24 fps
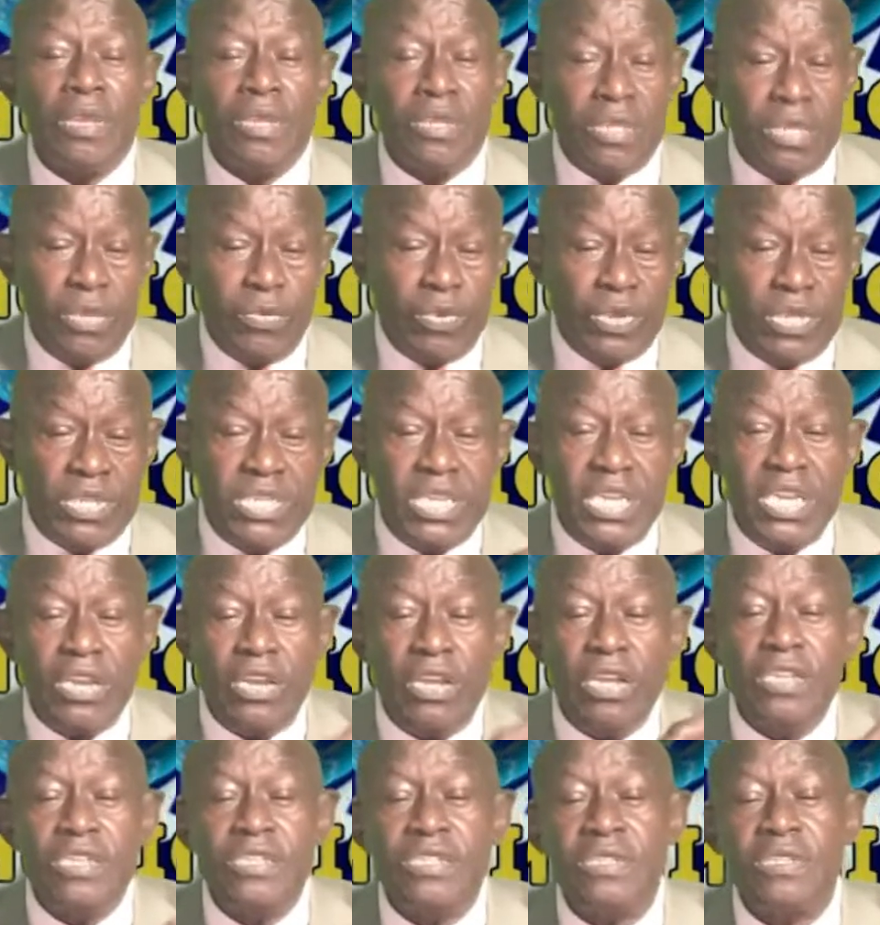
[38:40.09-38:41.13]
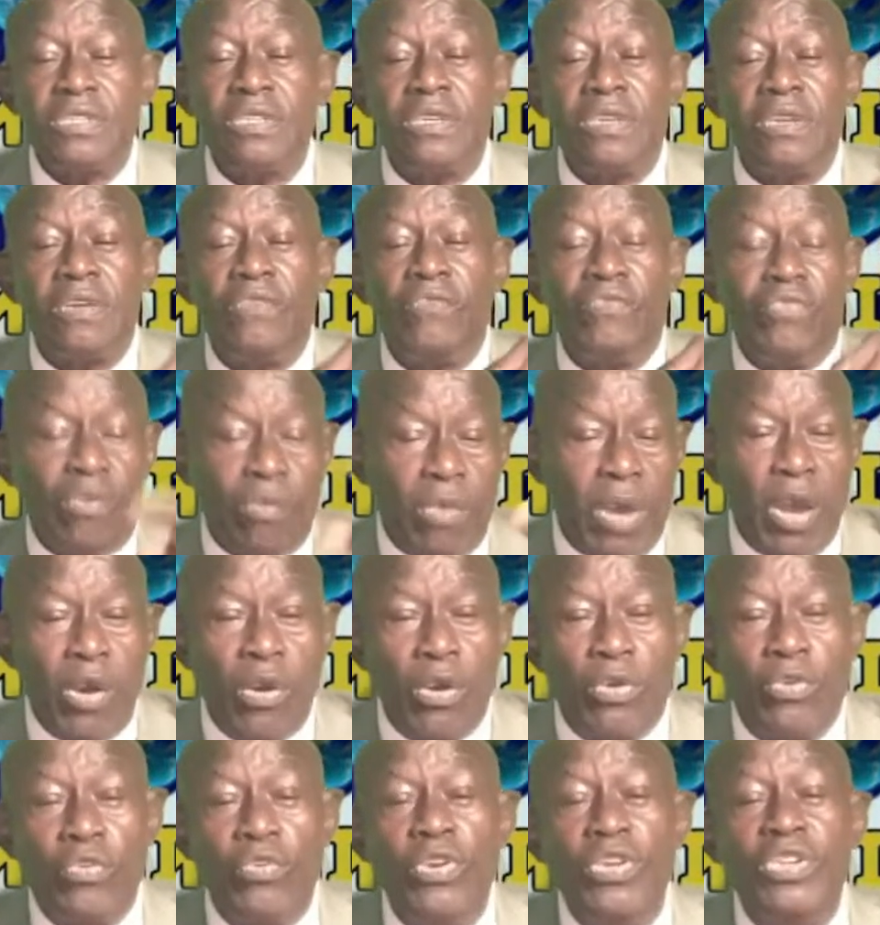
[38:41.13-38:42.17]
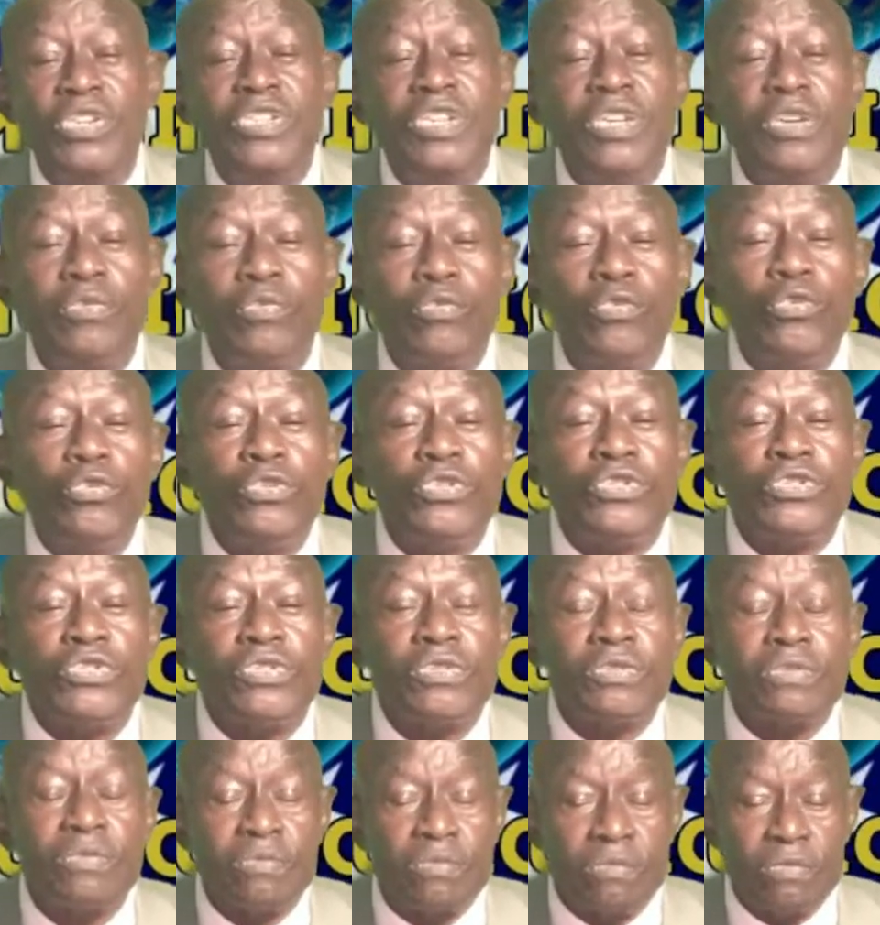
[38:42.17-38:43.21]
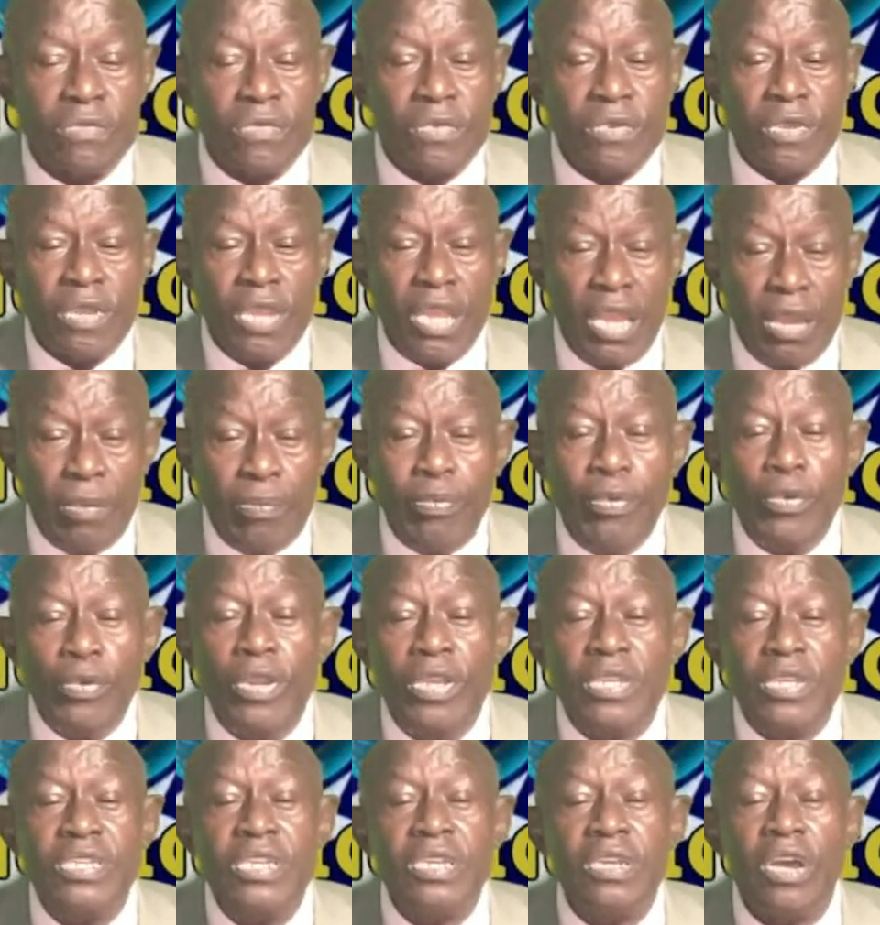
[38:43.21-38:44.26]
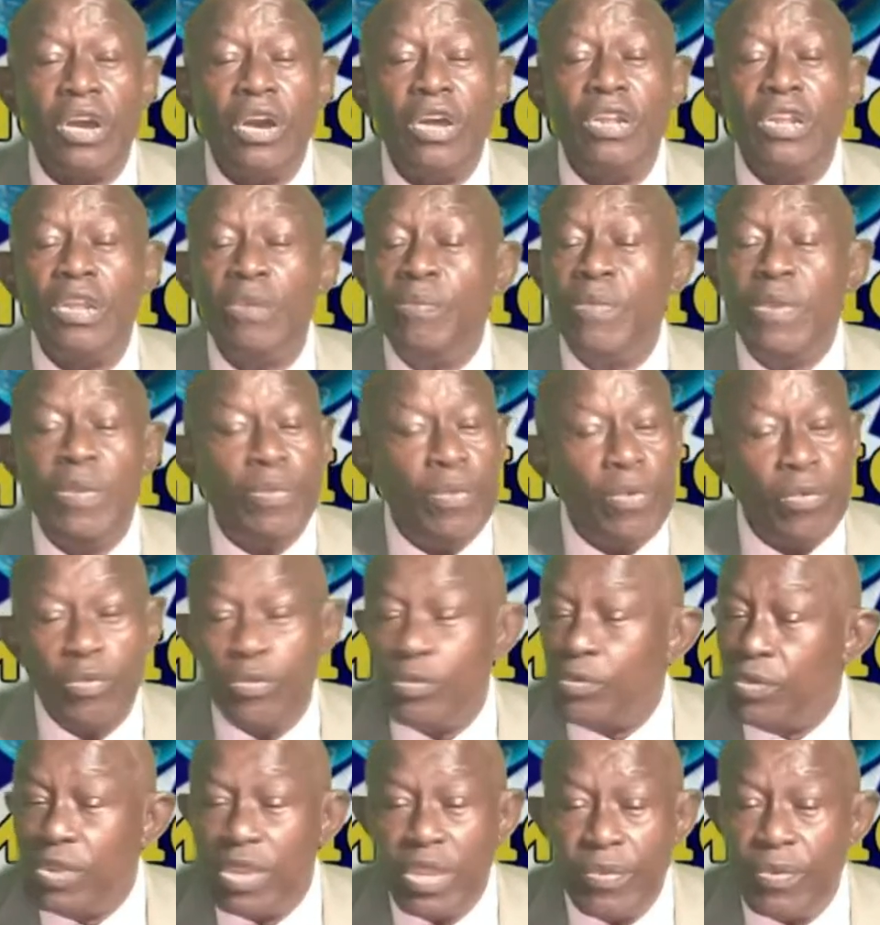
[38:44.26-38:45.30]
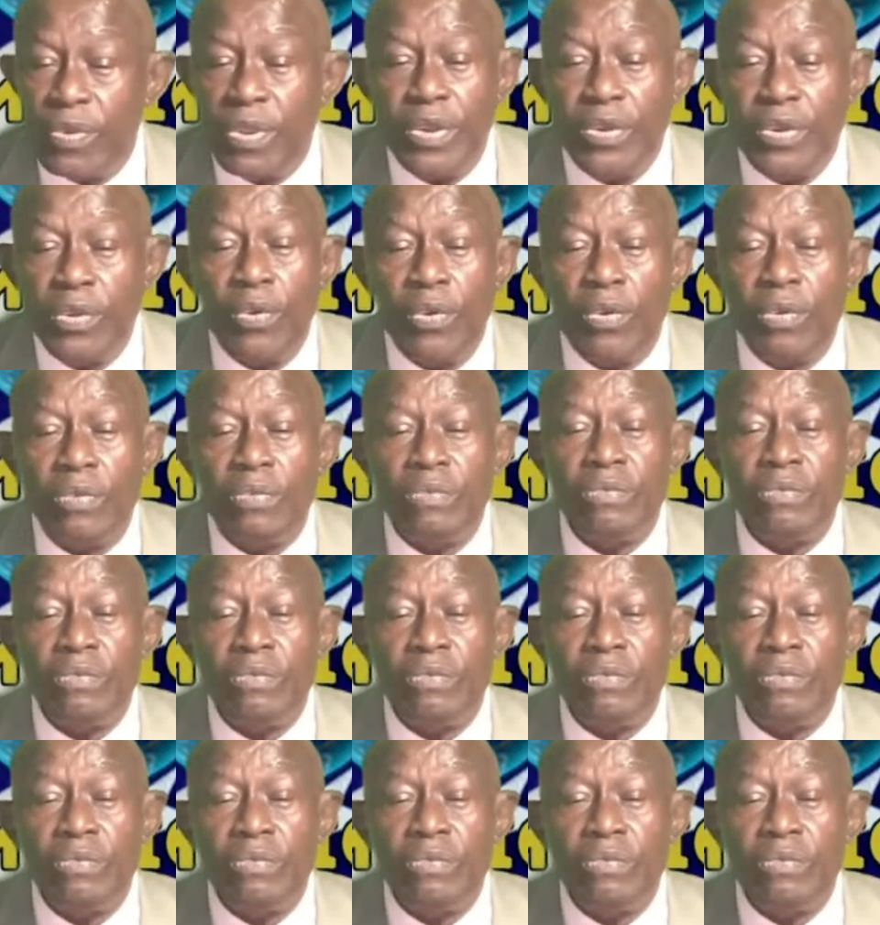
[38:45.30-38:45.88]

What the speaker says: They will take us from our Christian roots and put us in under people we don't even know.